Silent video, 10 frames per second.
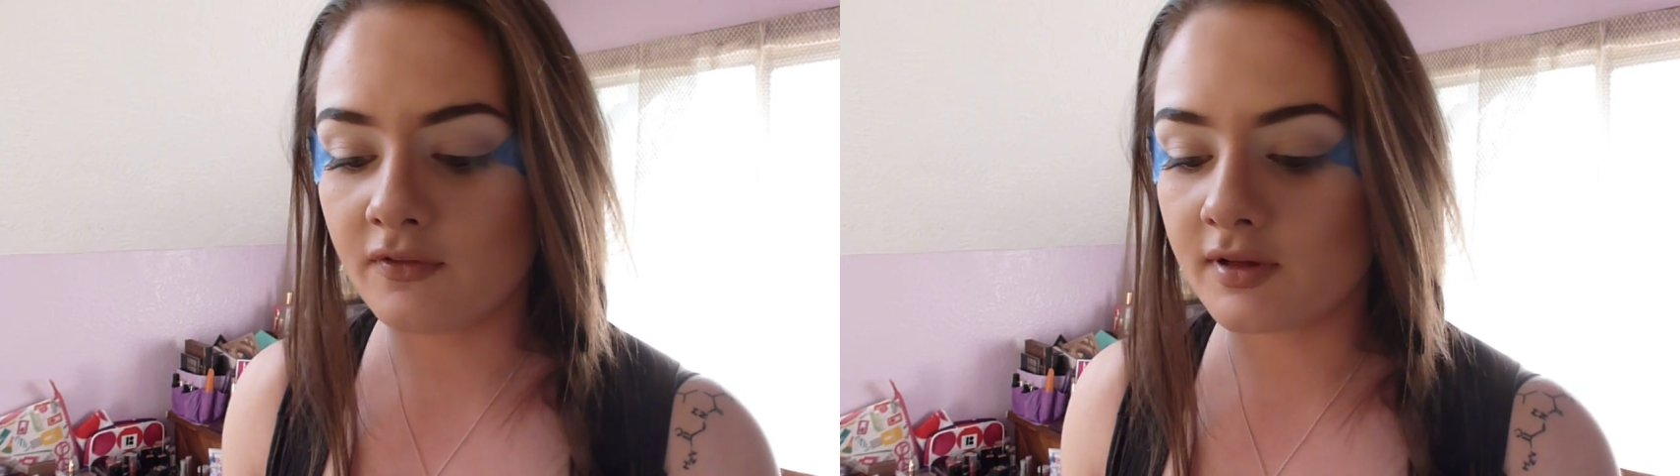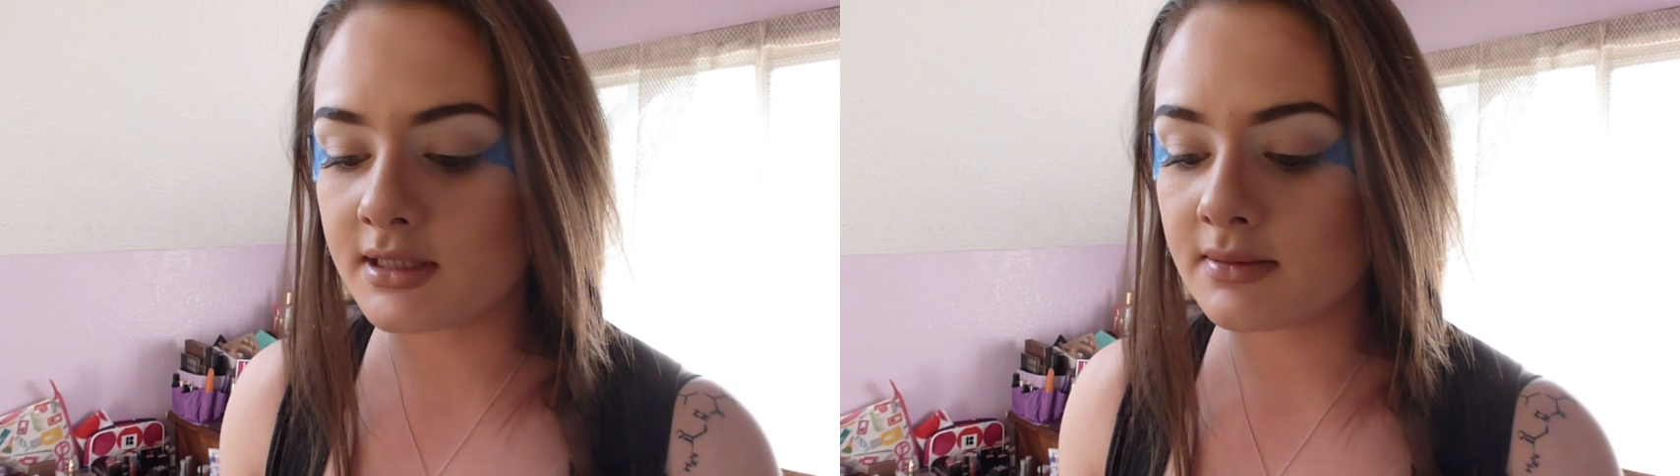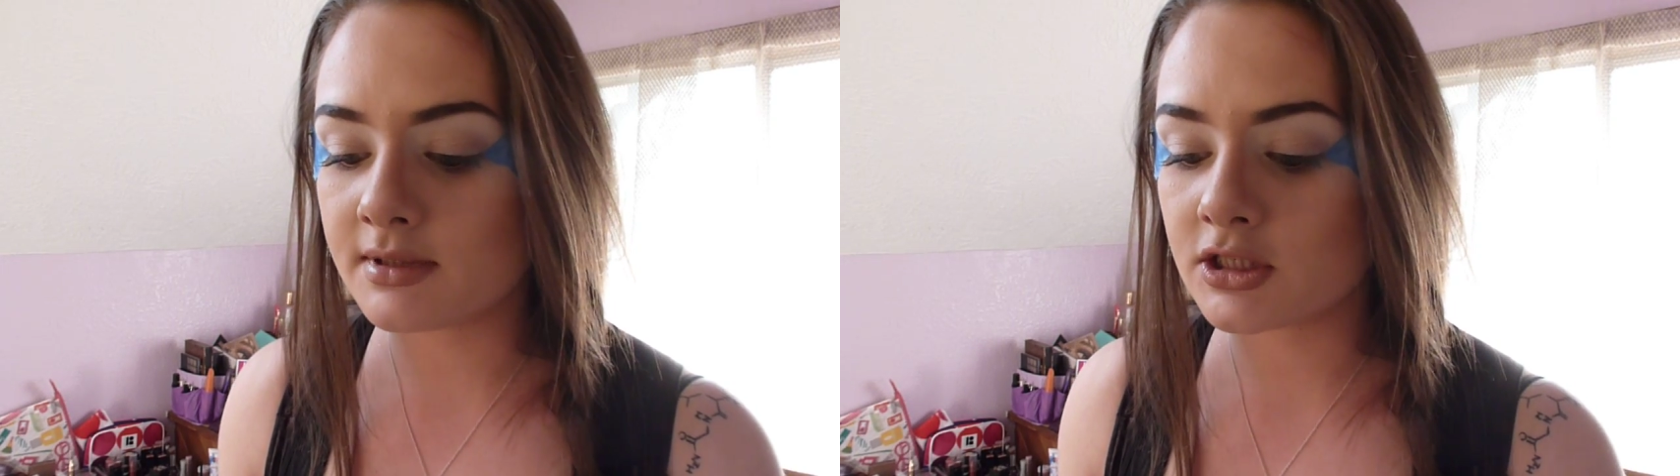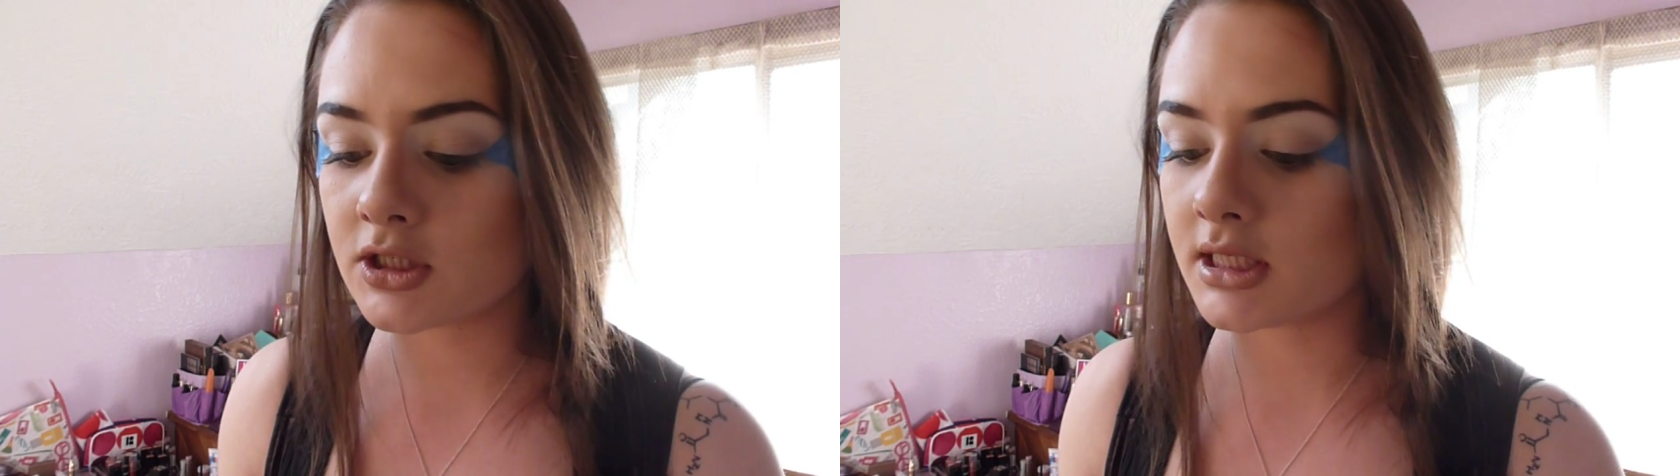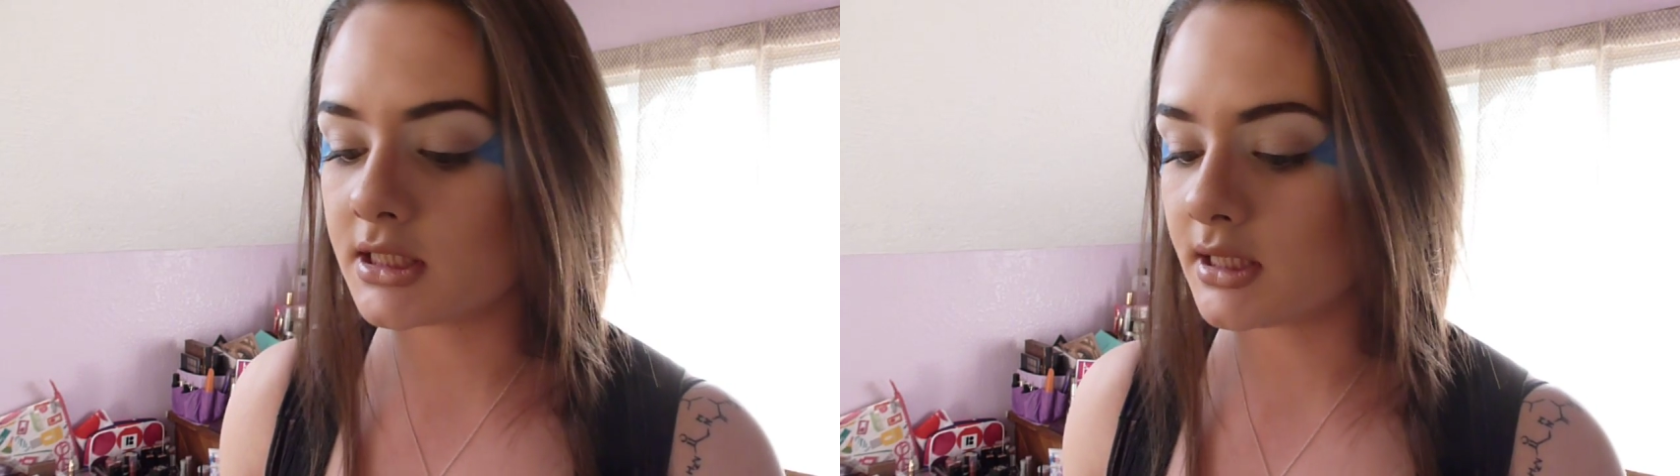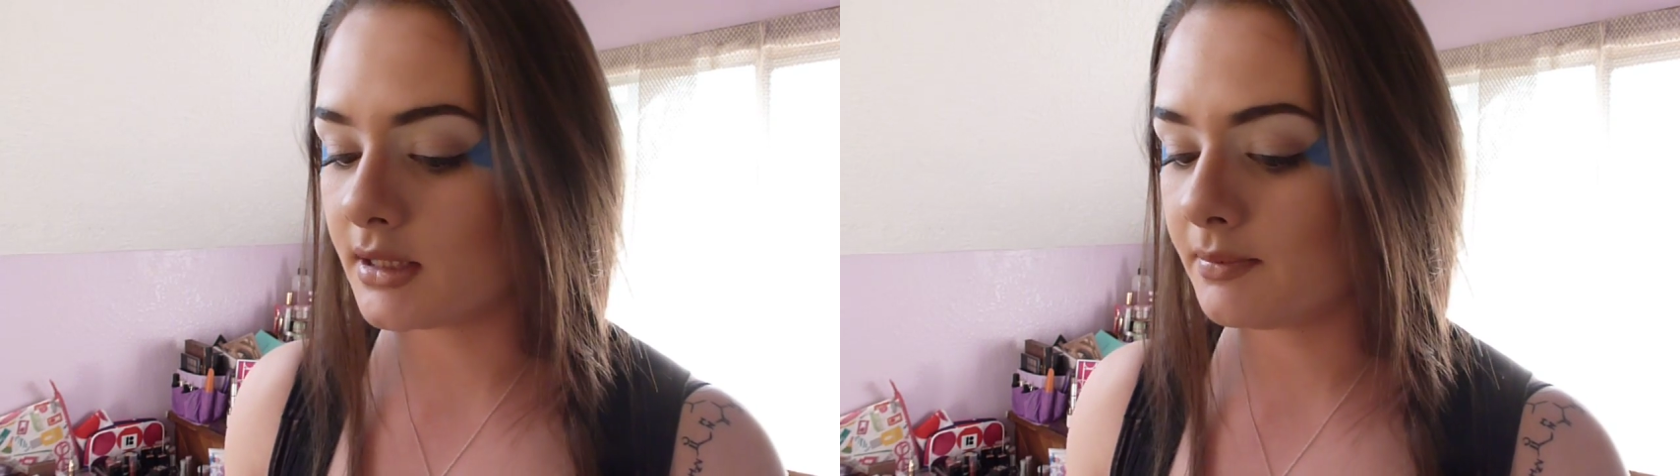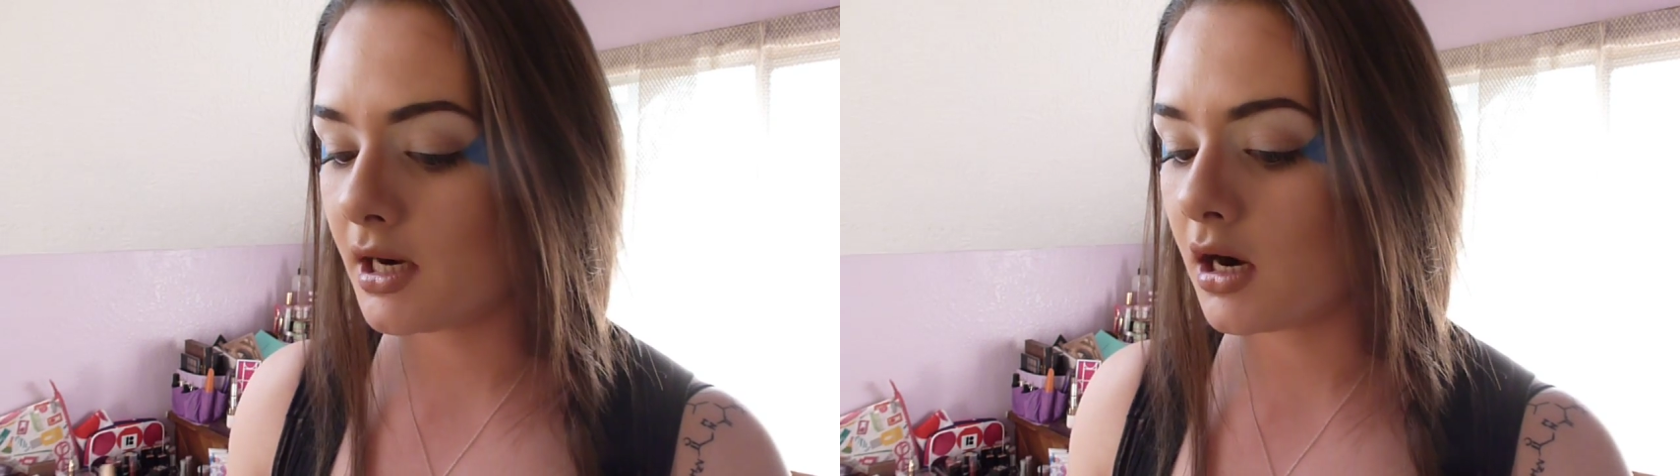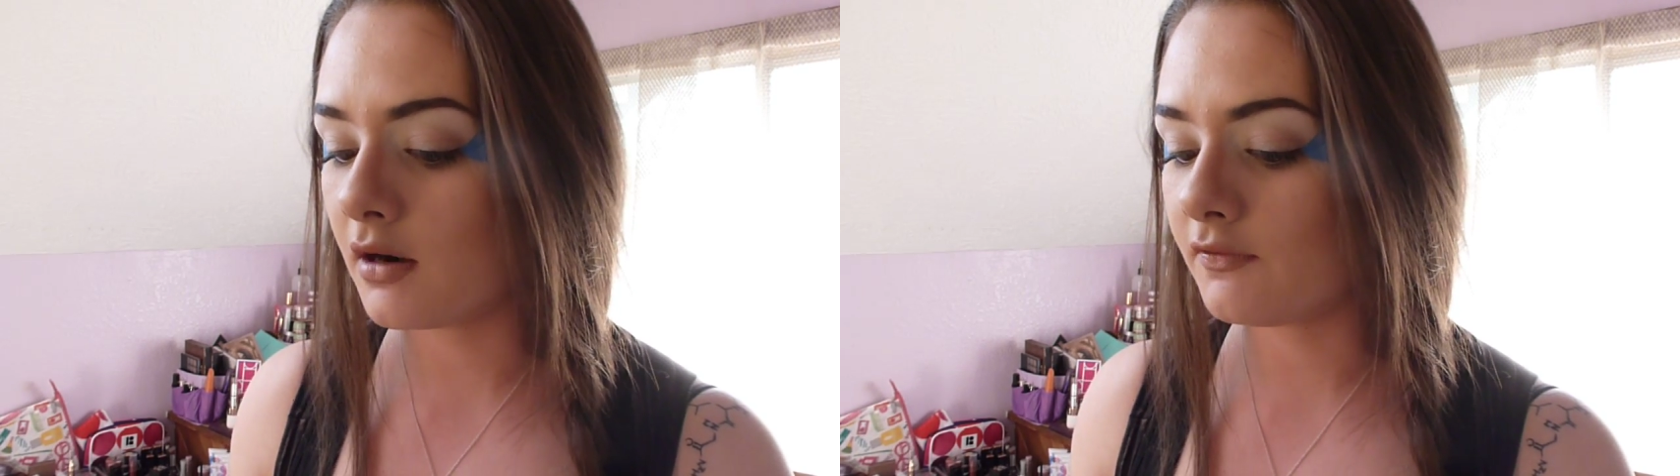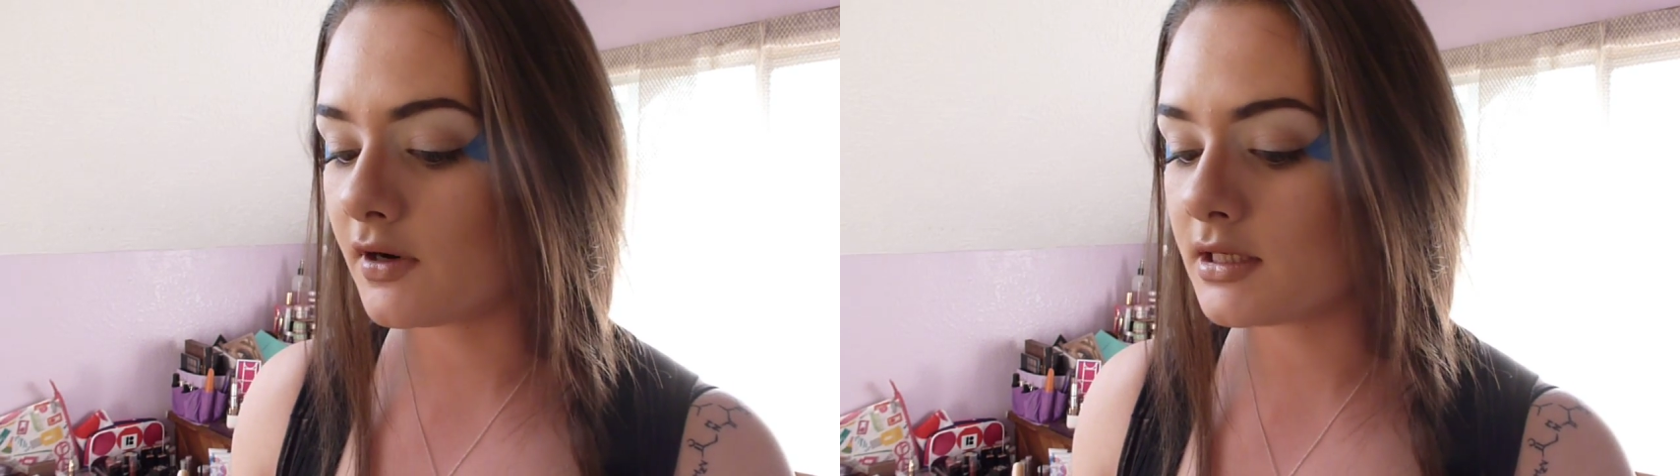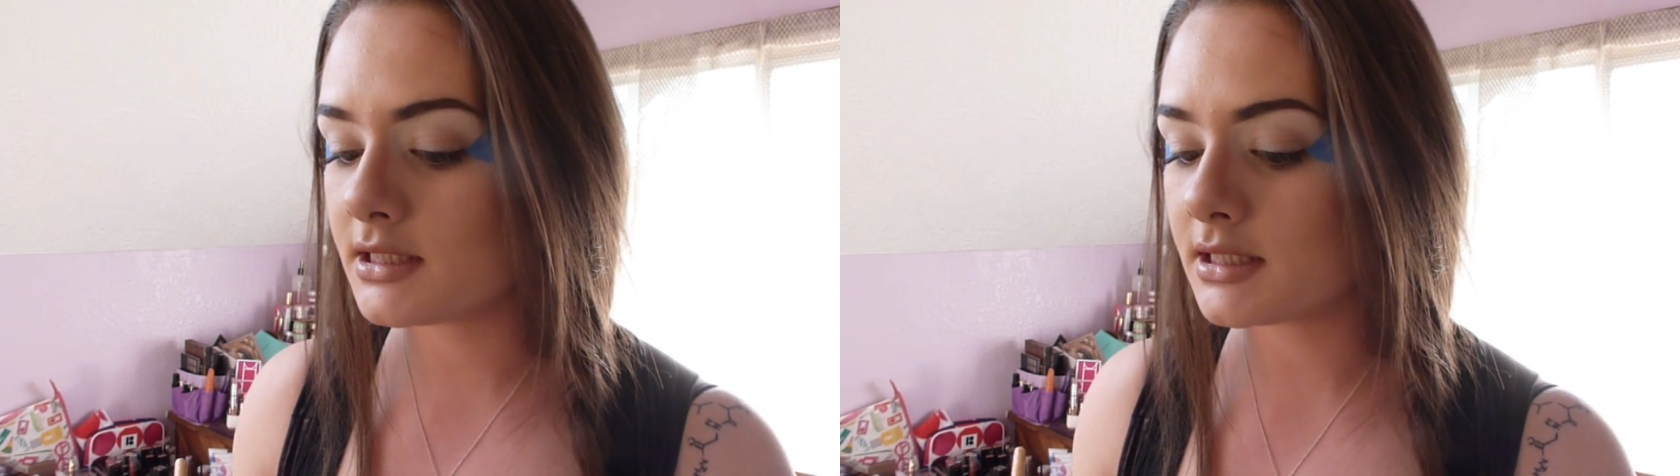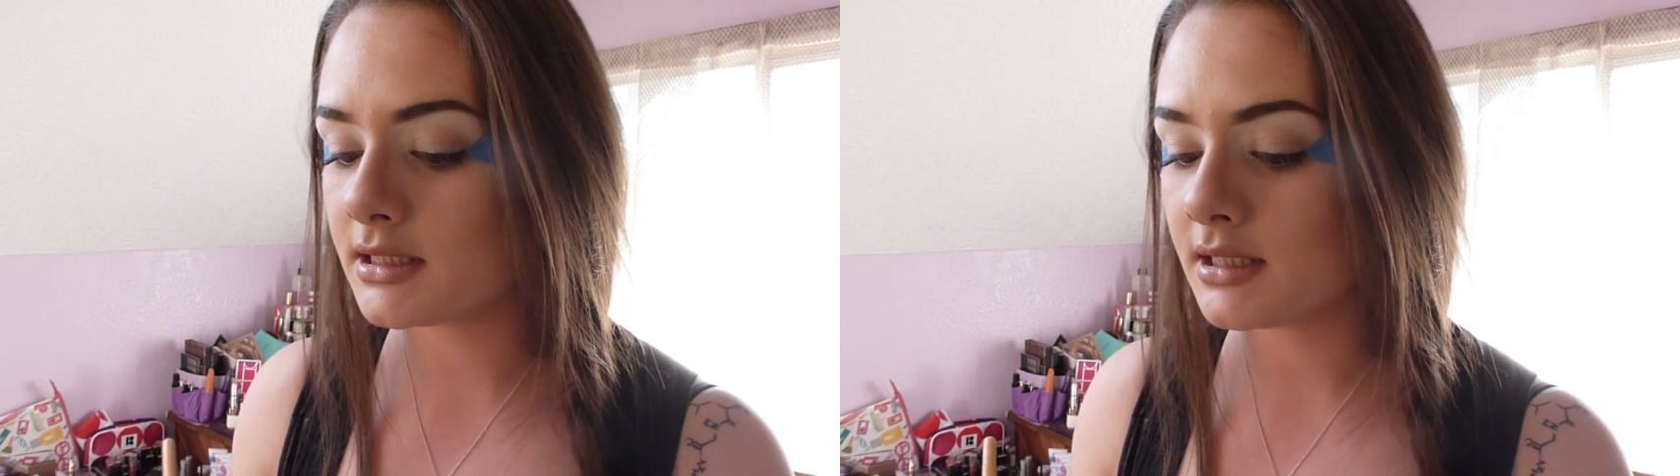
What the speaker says: for the demonstration I'd put it on first.